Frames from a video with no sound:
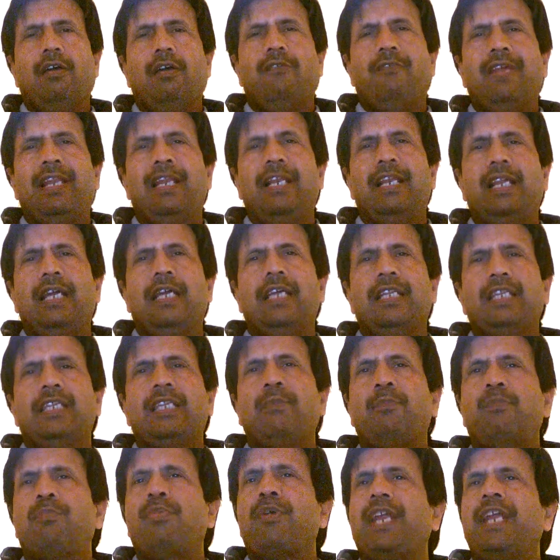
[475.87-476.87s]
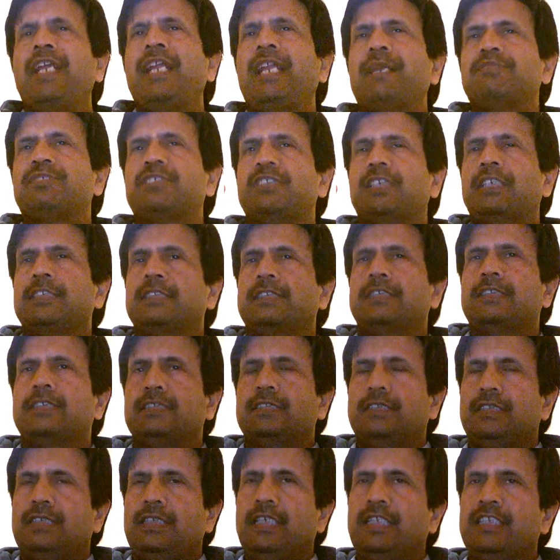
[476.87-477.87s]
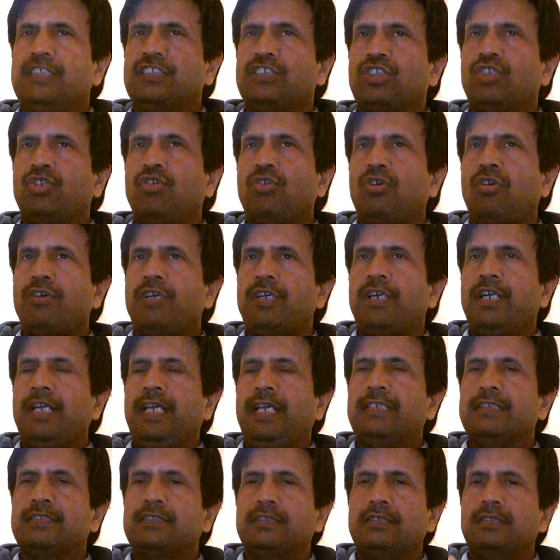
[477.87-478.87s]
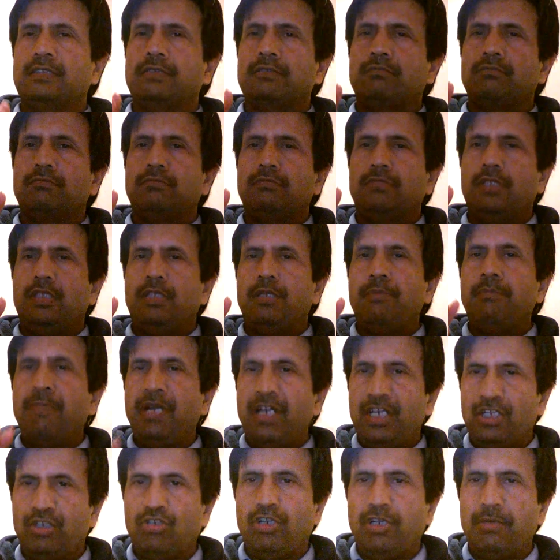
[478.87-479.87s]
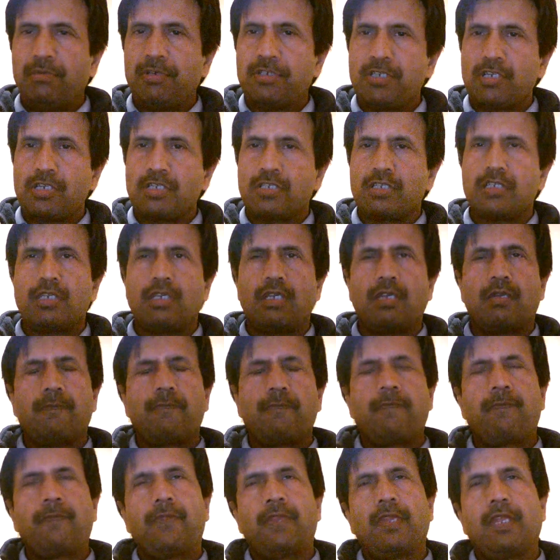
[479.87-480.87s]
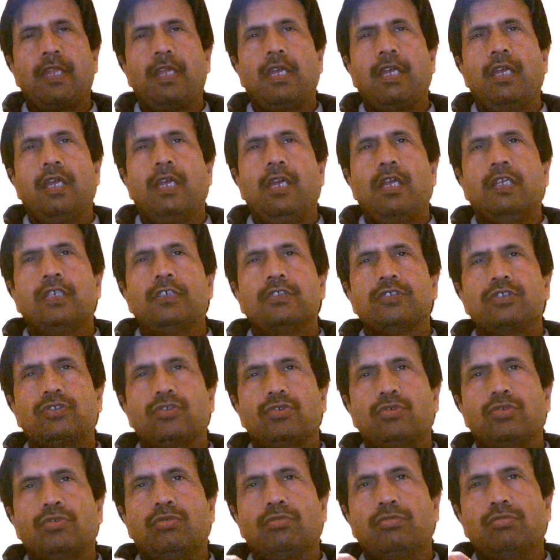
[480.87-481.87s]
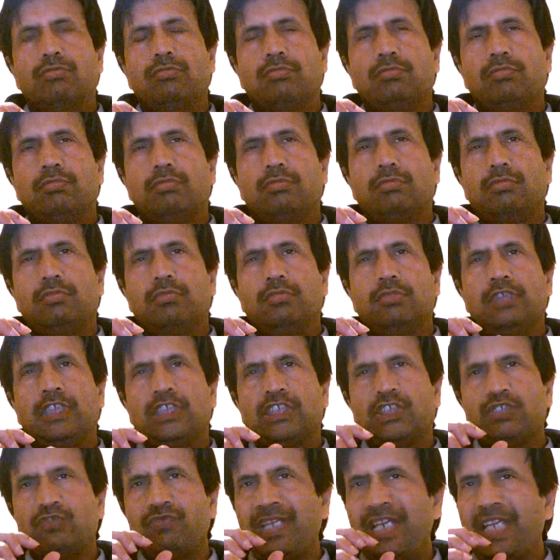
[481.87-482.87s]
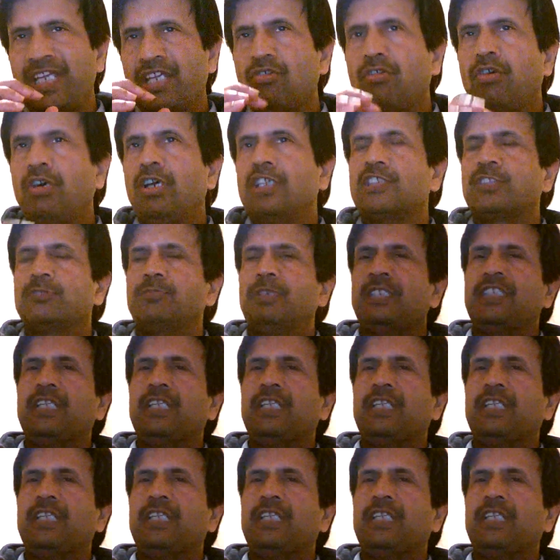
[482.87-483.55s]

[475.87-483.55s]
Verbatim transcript: Well, the brain abscess is regarded as uh, a medical emergency. So, the swelling caused